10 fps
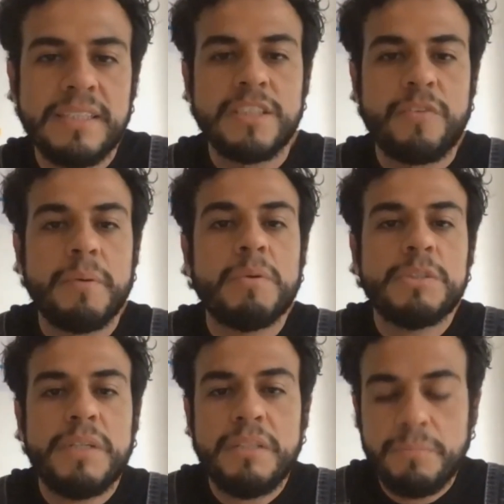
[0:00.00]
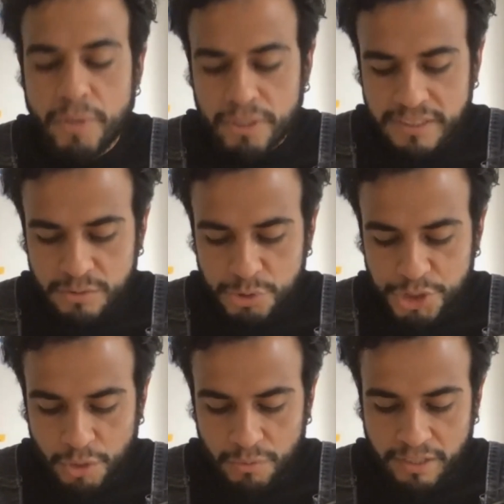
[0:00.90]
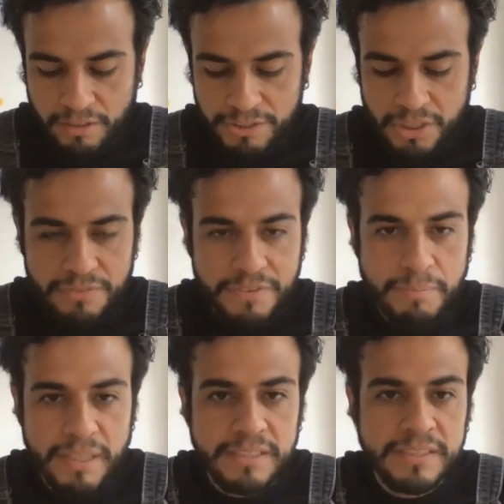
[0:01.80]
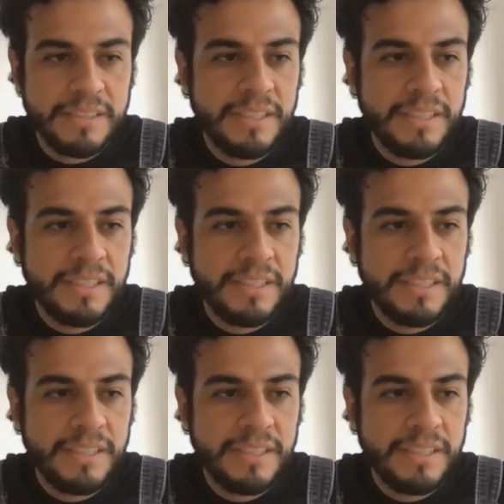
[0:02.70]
So for me, it was very important to show the culture of the place.